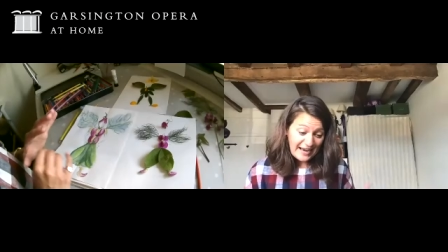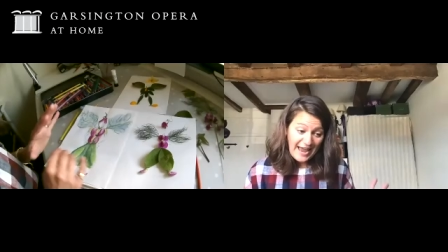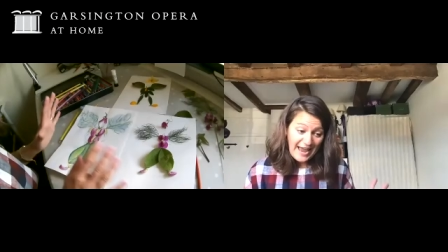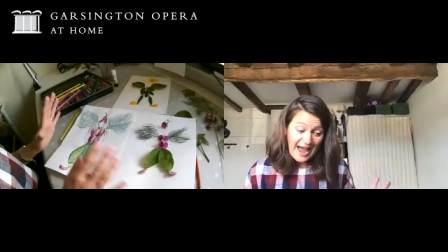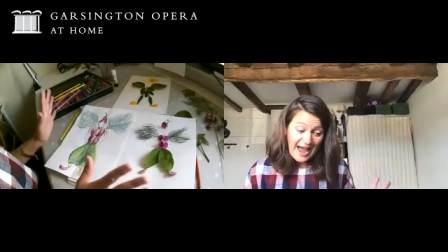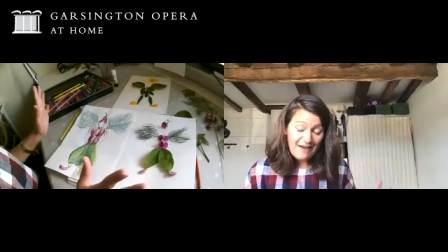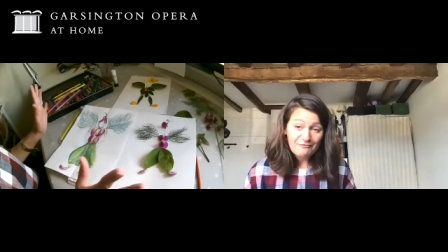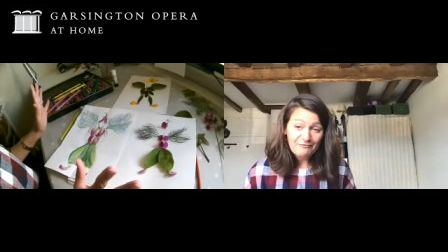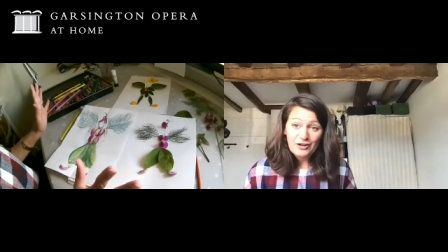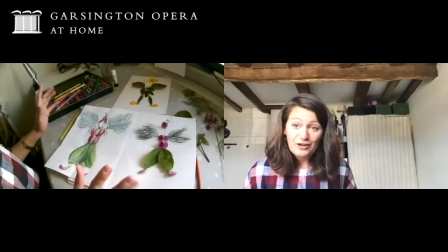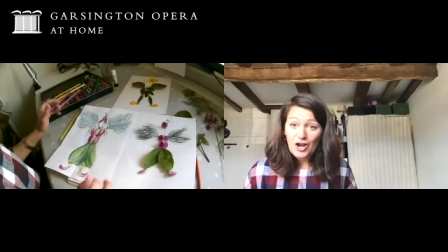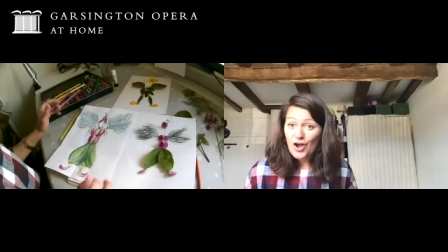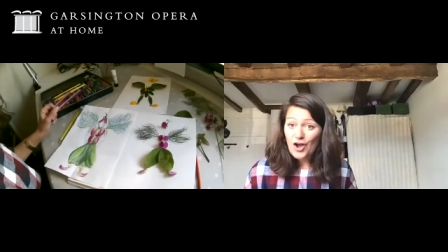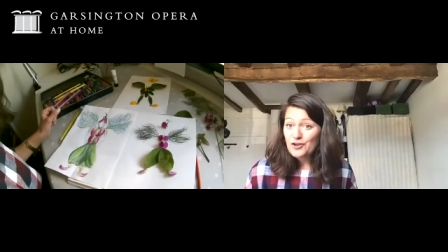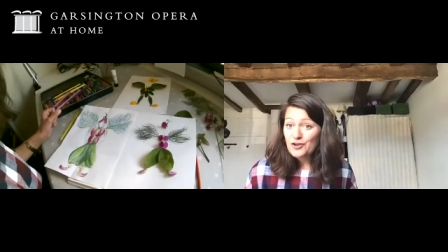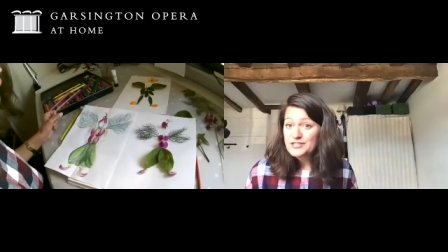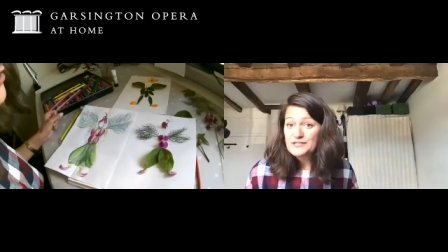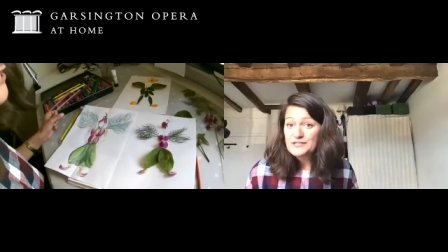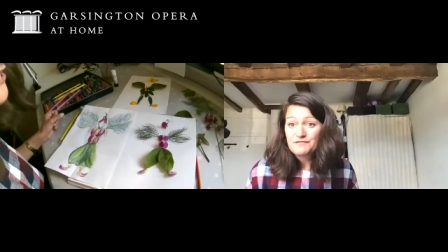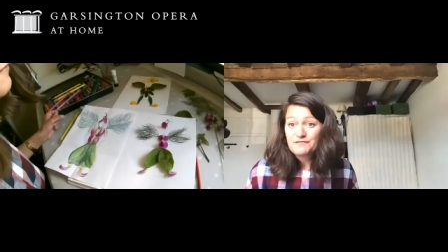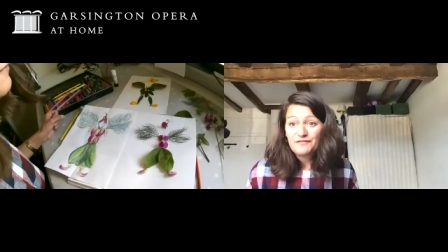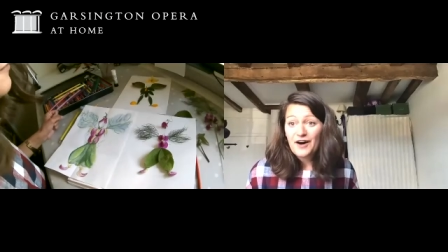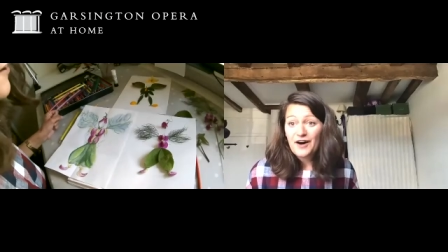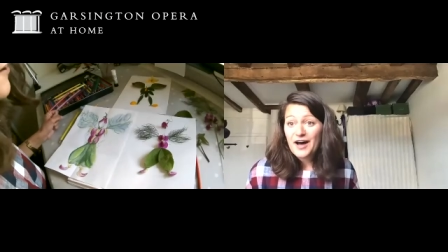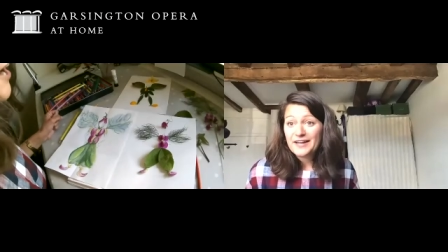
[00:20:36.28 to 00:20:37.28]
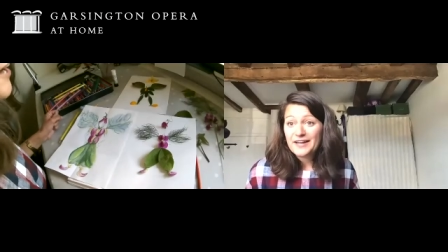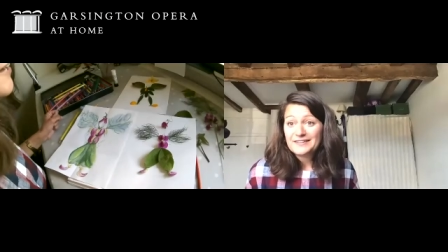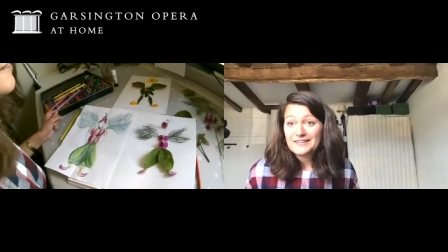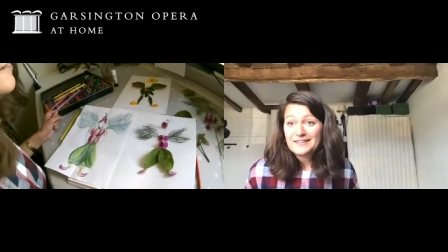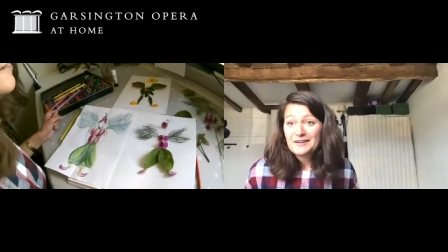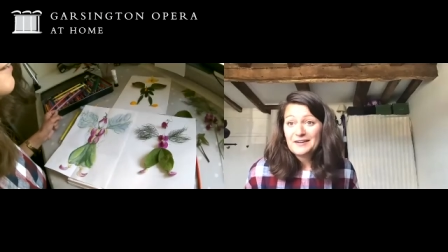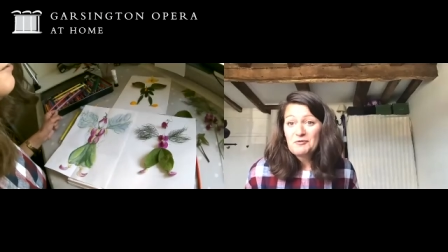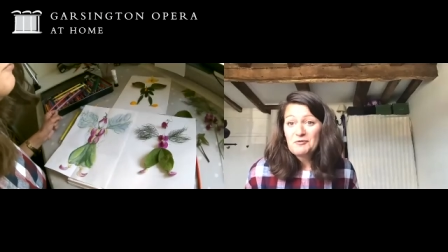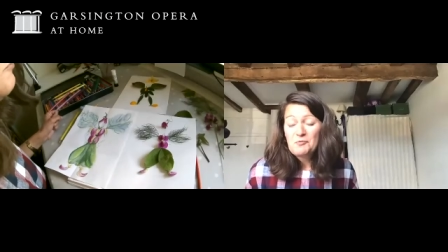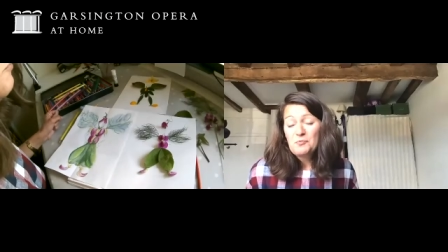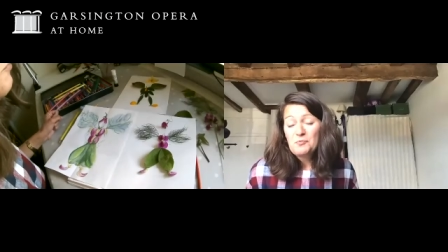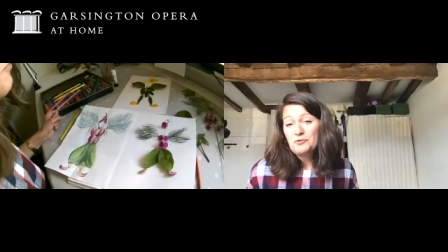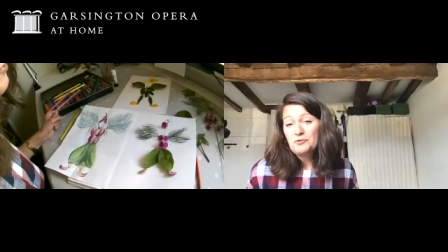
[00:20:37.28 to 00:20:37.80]
have loads of fun
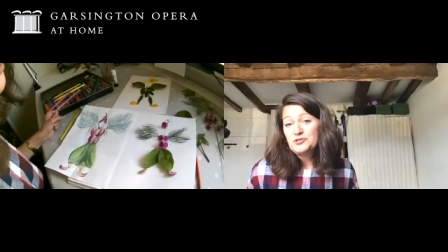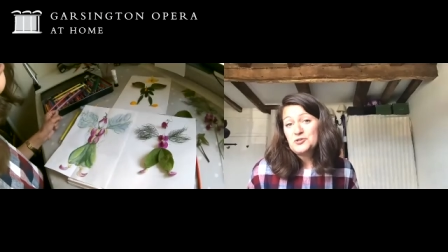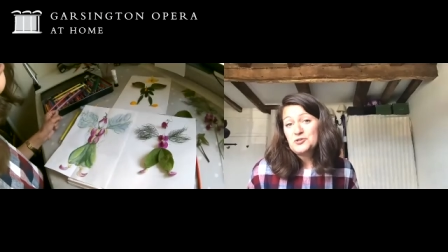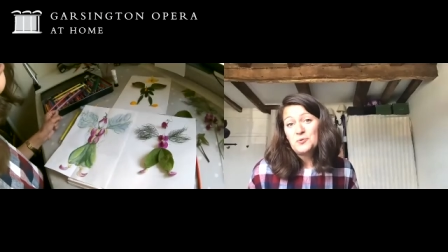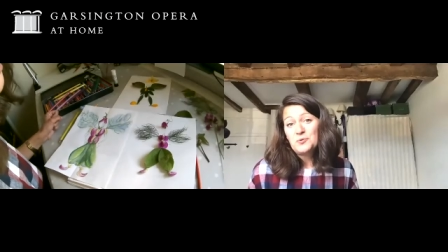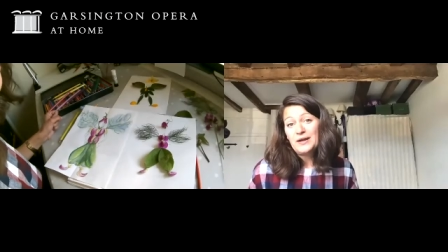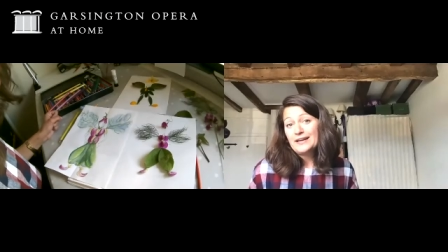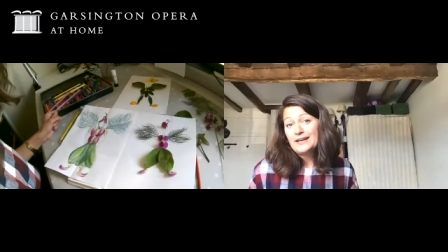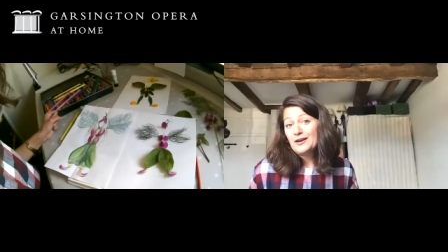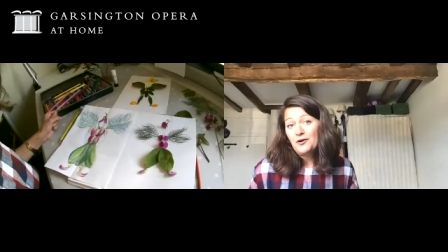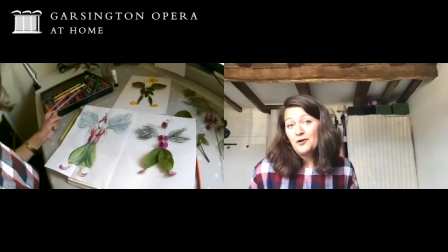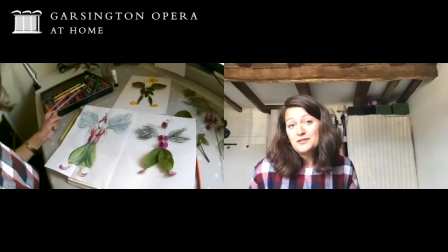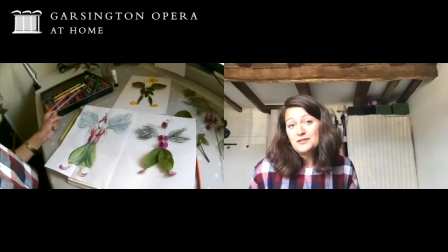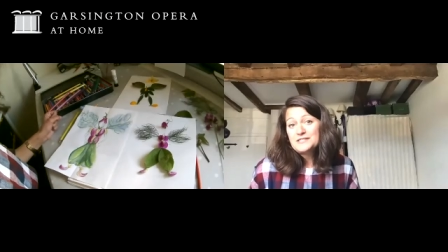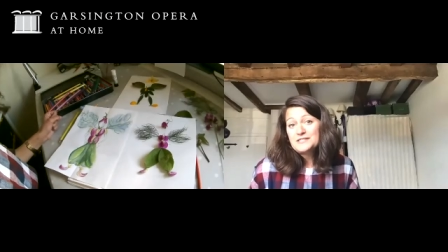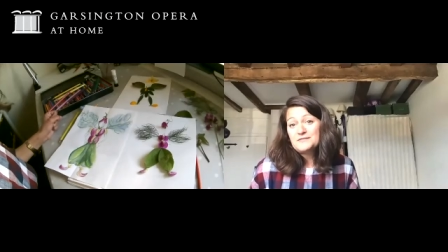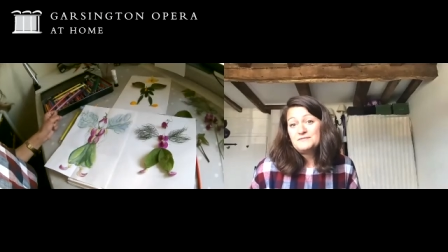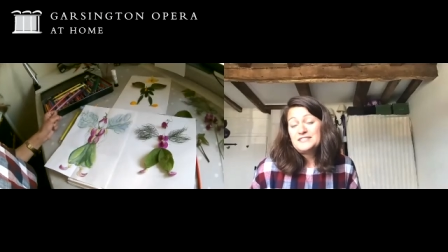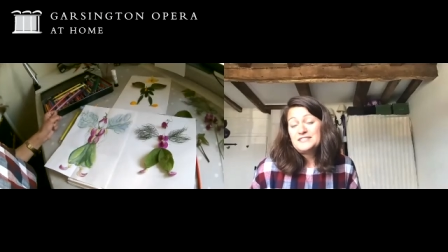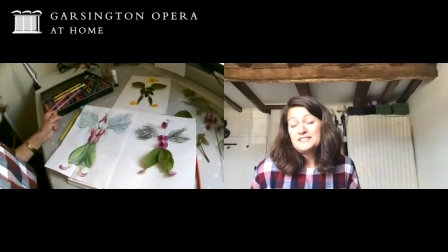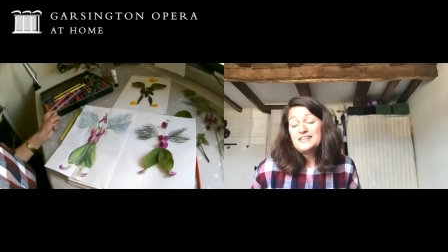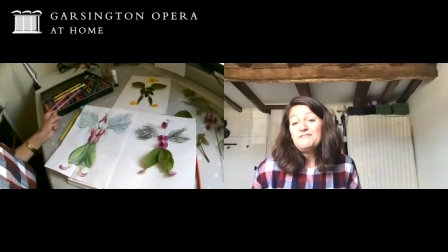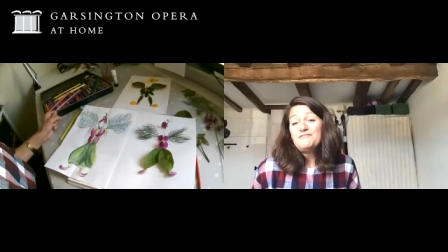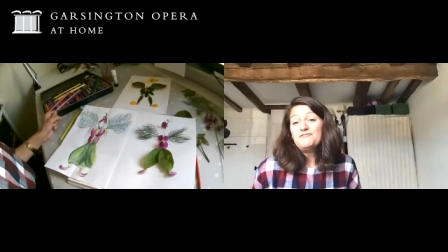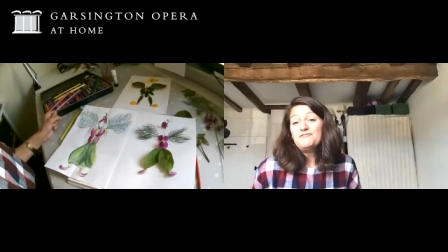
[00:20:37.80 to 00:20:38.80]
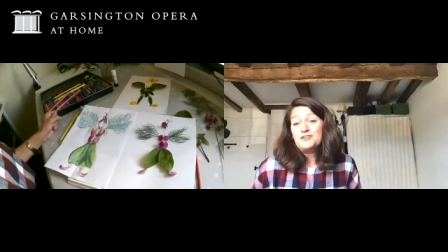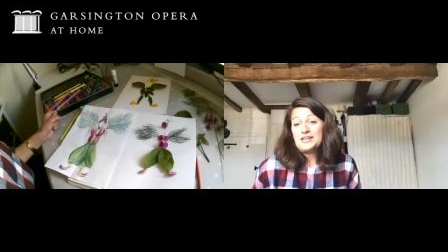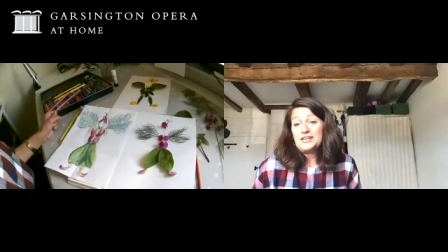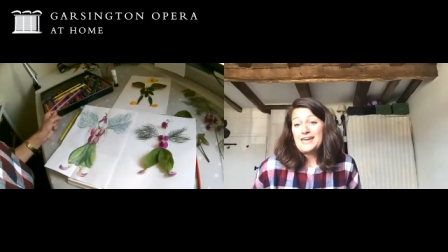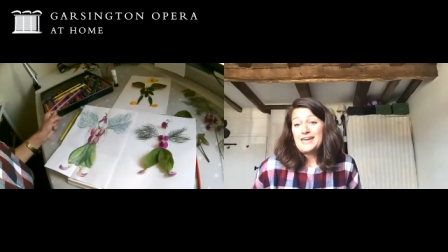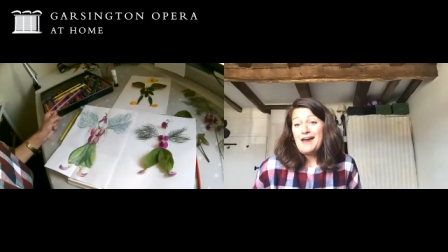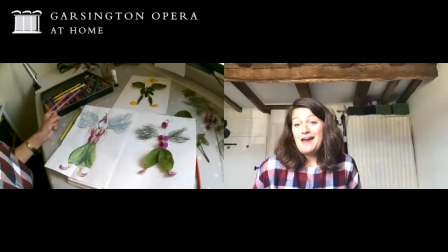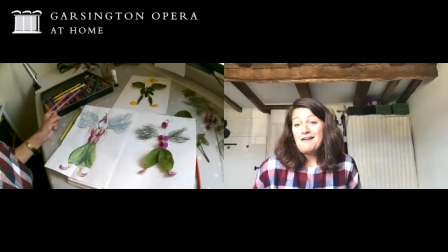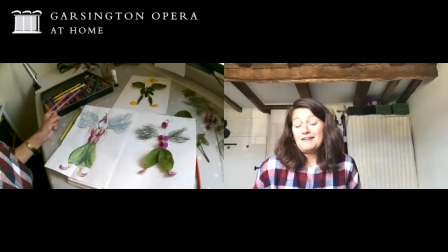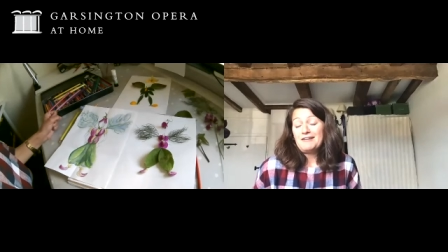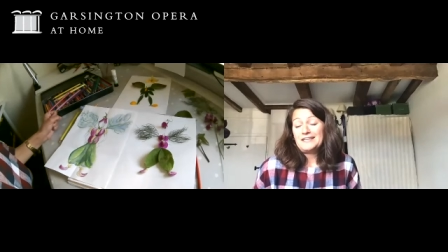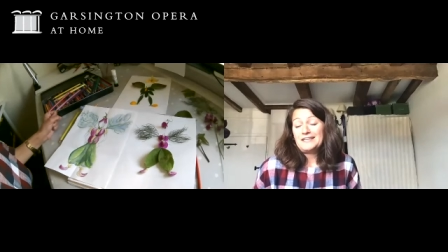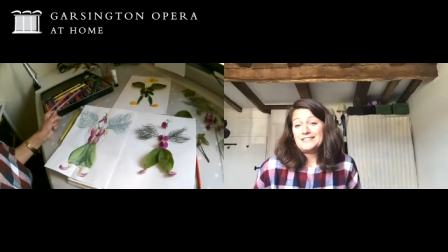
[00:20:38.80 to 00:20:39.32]
doing lots of different
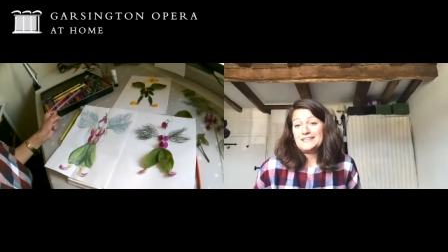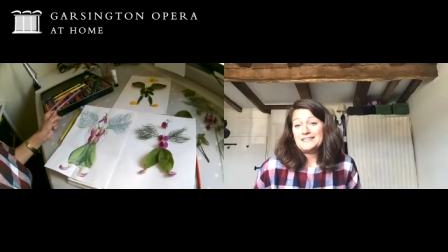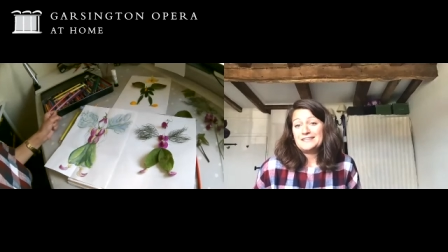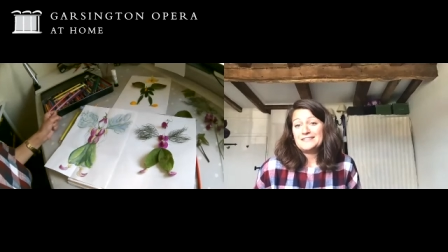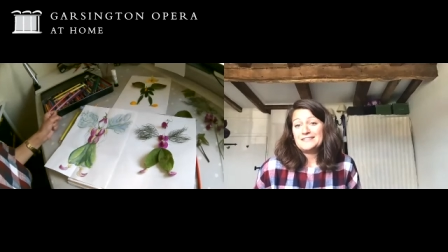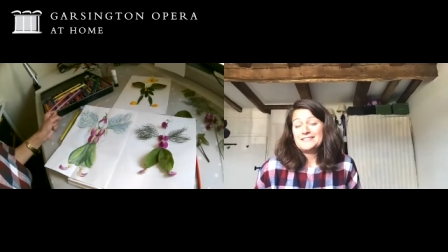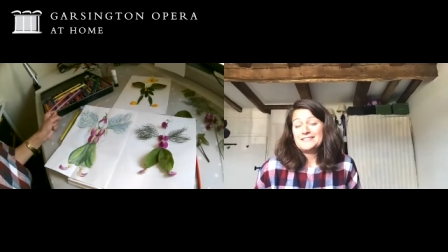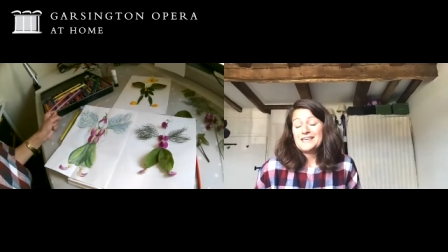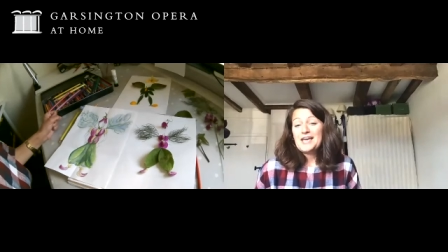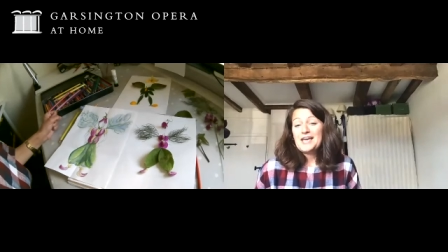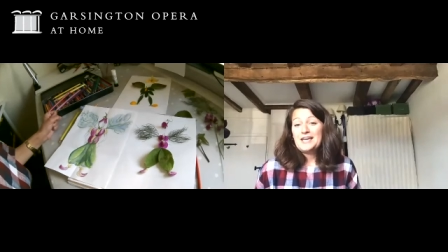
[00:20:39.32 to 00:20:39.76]
characters